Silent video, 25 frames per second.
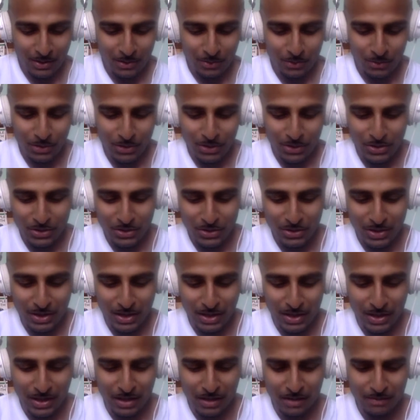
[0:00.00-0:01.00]
which
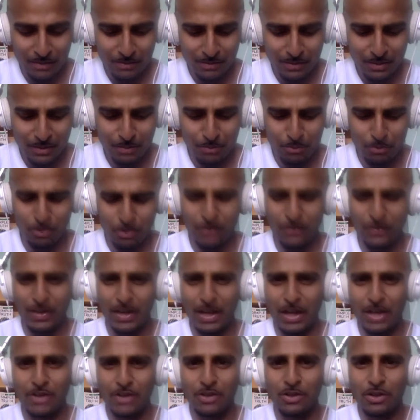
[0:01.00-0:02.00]
the
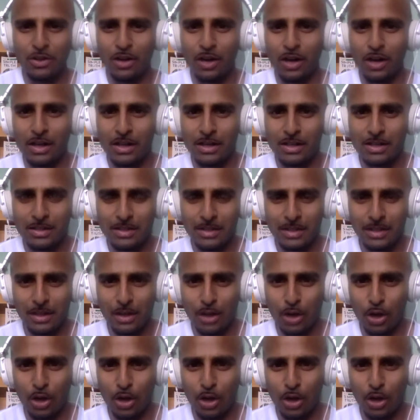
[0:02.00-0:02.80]
abbreviation Honesty,